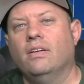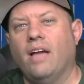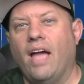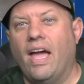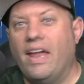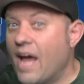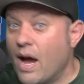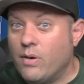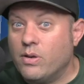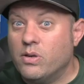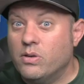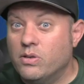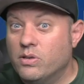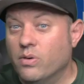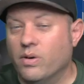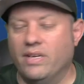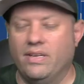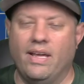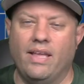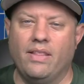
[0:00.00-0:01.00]
And how do you
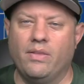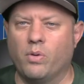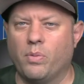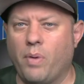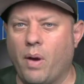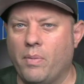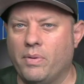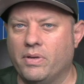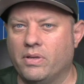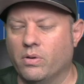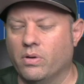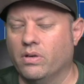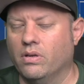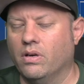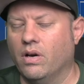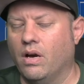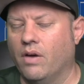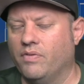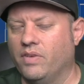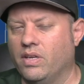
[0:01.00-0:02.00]
do it? And then we'll probably do a,
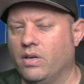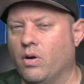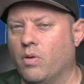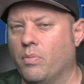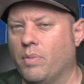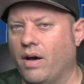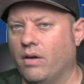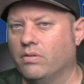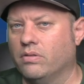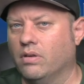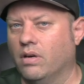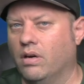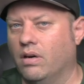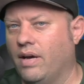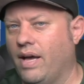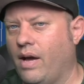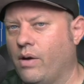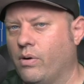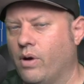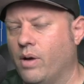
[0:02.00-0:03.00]
a video about uh,
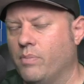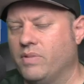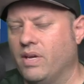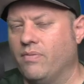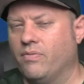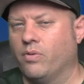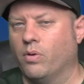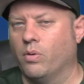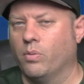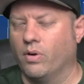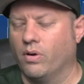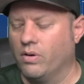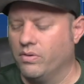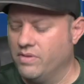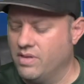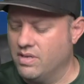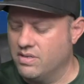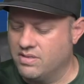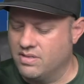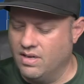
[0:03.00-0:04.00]
how to update firmware on
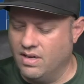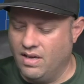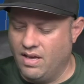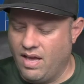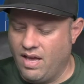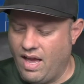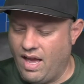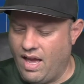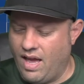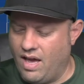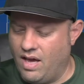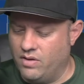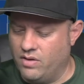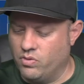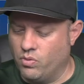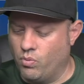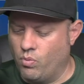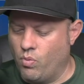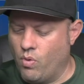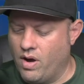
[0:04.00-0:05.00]
this
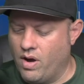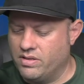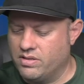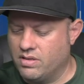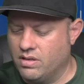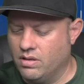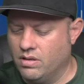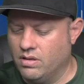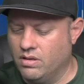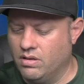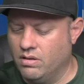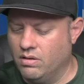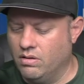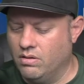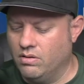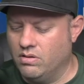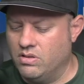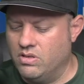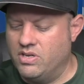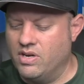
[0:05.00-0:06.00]
and what
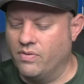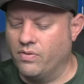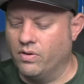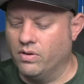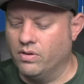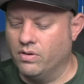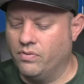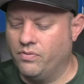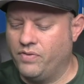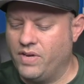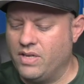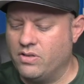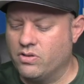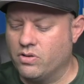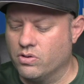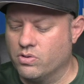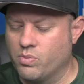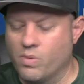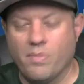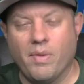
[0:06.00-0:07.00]
different
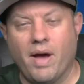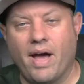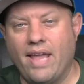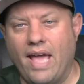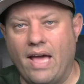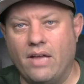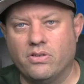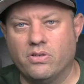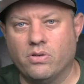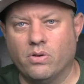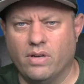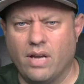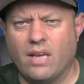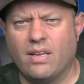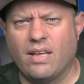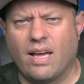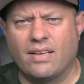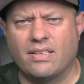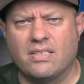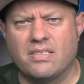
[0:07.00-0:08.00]
features we might add to it. And I'd
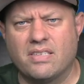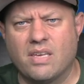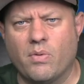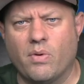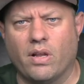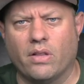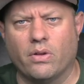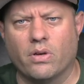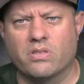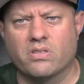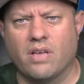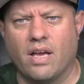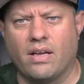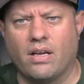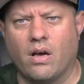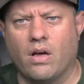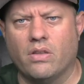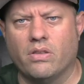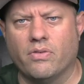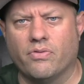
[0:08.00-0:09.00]
like to see what it looks like
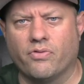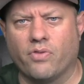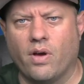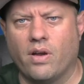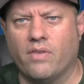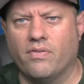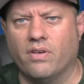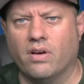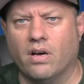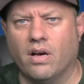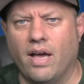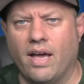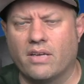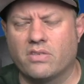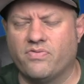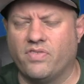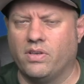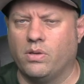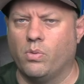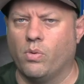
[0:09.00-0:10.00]
on the front of a
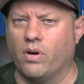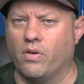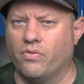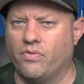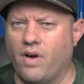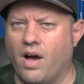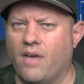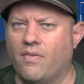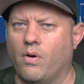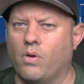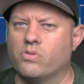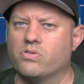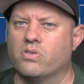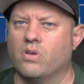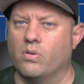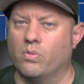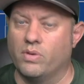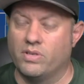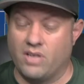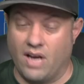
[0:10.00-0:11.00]
X5105
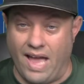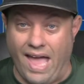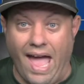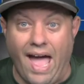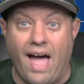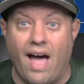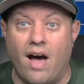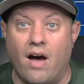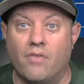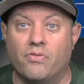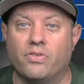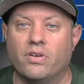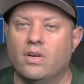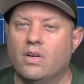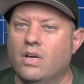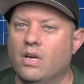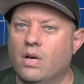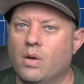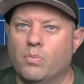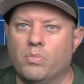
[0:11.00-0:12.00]
also, which I have,
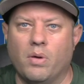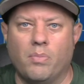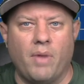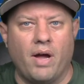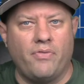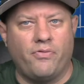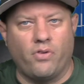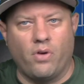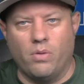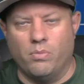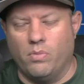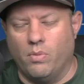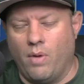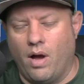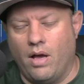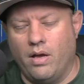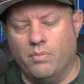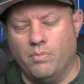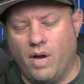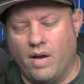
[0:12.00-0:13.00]
but my firm
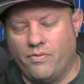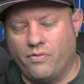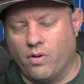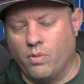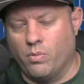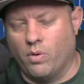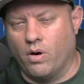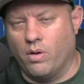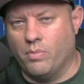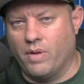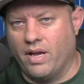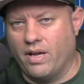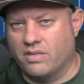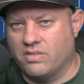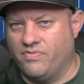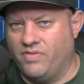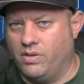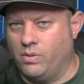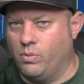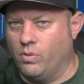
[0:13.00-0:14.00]
my my firmware on my
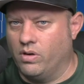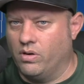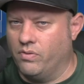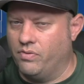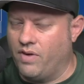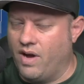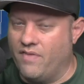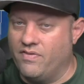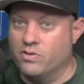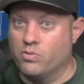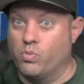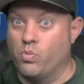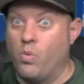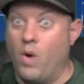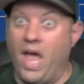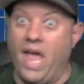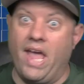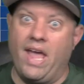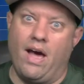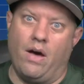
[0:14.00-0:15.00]
X5105 is
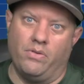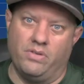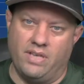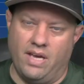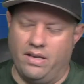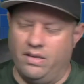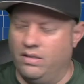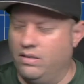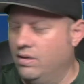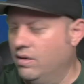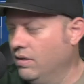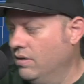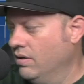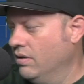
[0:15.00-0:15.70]
way outdated.